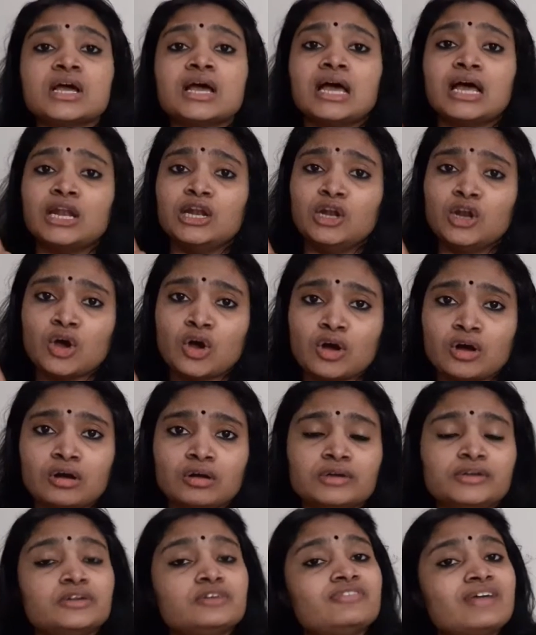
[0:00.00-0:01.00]
A
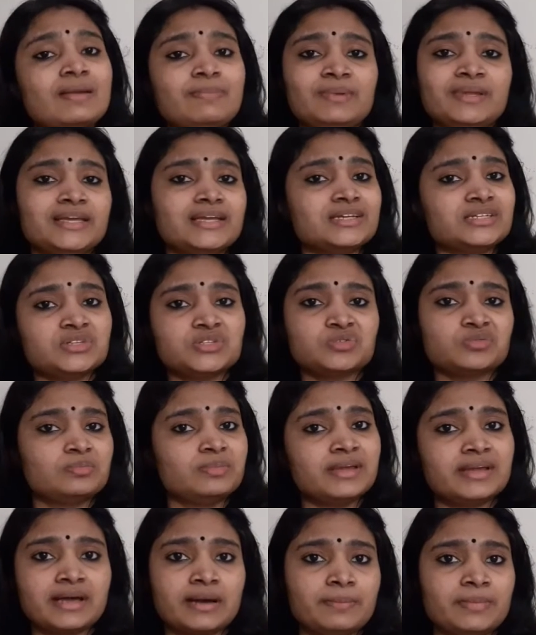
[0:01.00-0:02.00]
lot of applications will
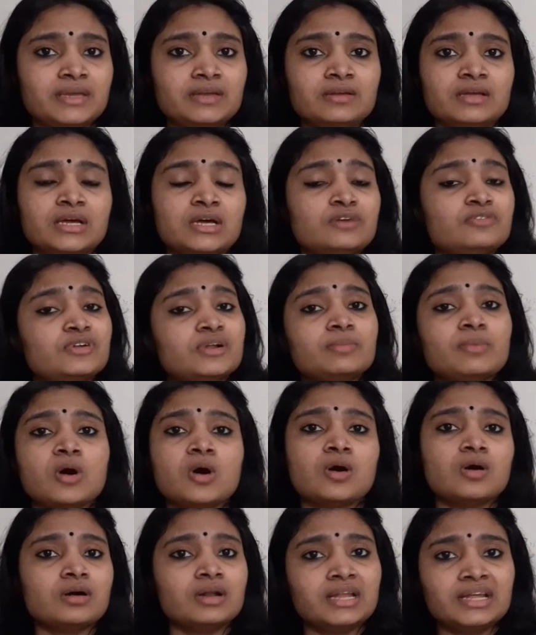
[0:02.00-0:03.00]
be coming from
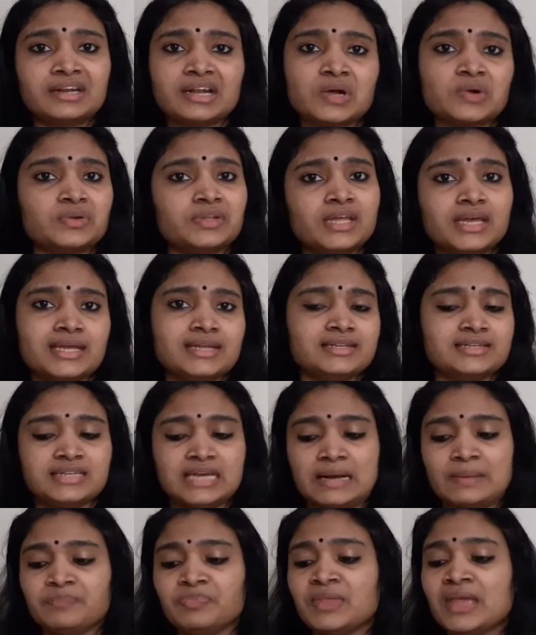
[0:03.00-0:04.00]
all around the
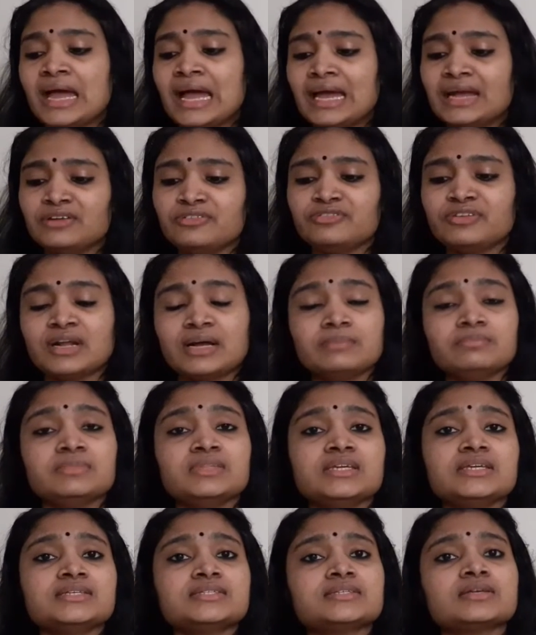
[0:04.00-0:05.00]
India, and from
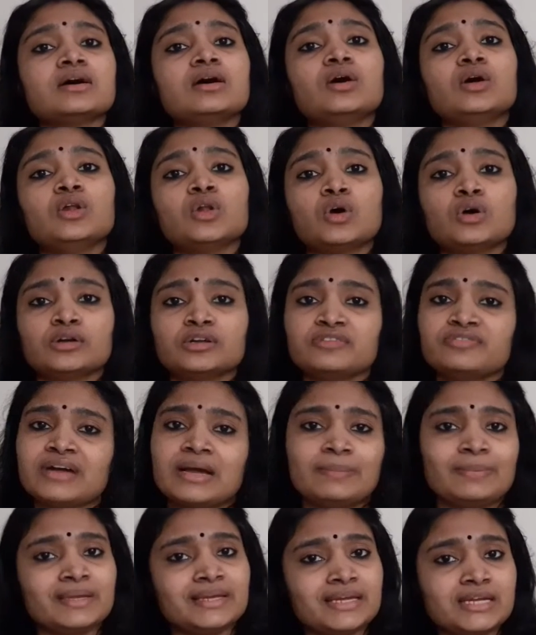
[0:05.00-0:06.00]
these lot of
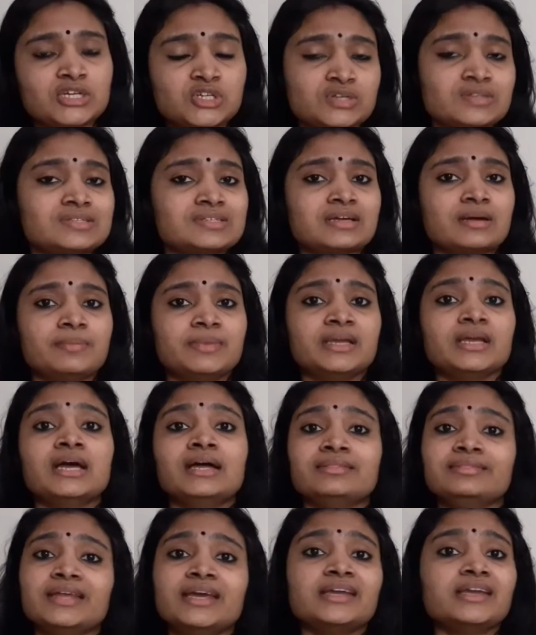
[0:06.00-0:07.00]
applications coming,
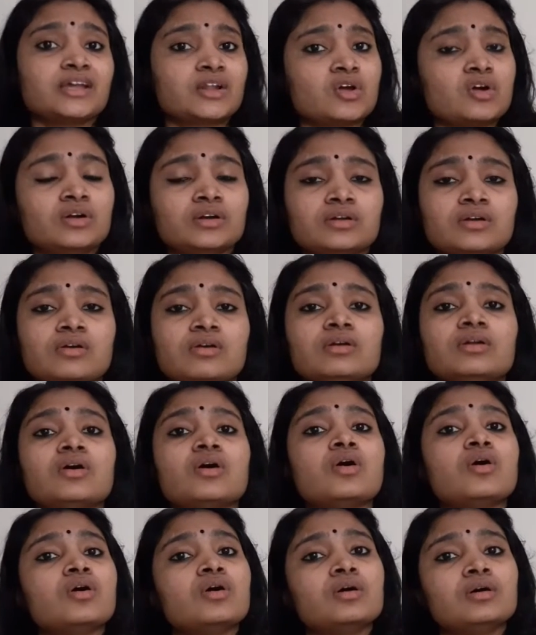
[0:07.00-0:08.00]
they cannot call
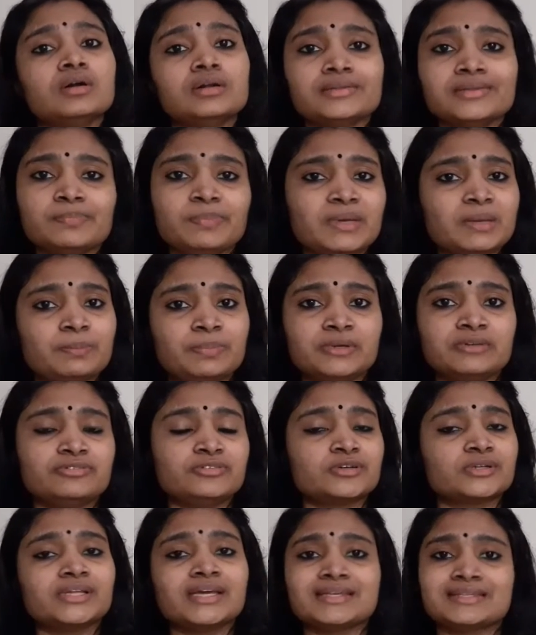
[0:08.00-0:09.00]
all the people
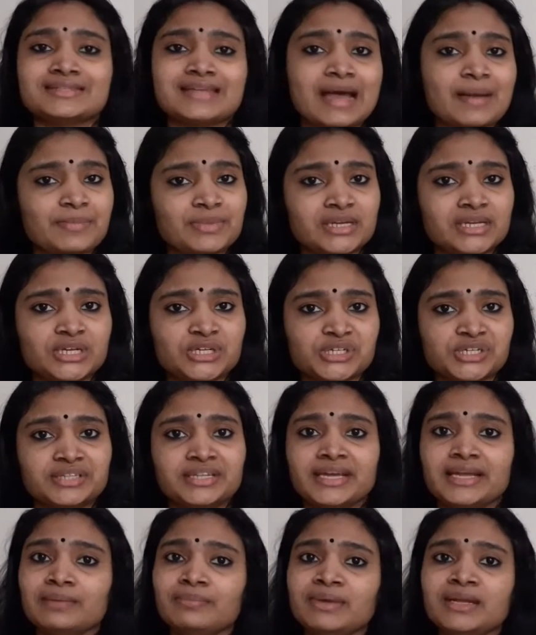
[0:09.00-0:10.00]
for the examination.
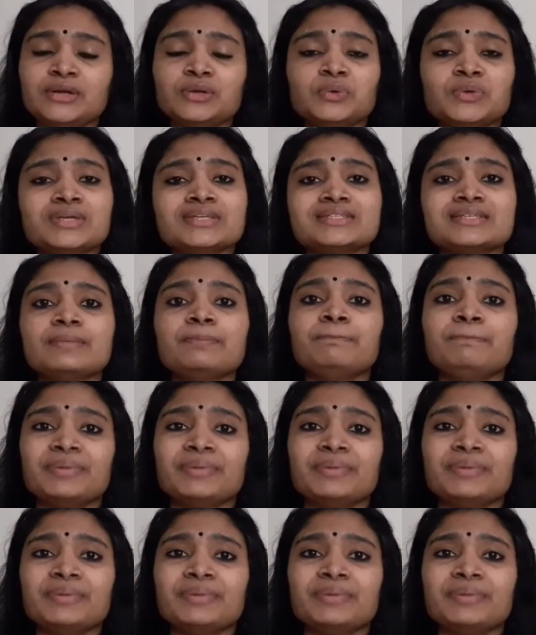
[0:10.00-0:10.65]
They'll be doing some